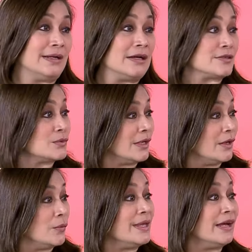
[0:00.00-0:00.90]
as
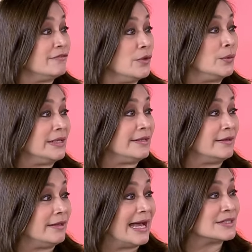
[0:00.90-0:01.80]
we have known in
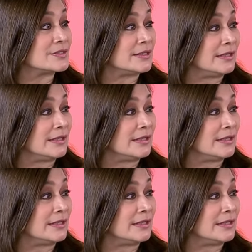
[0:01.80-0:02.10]
the last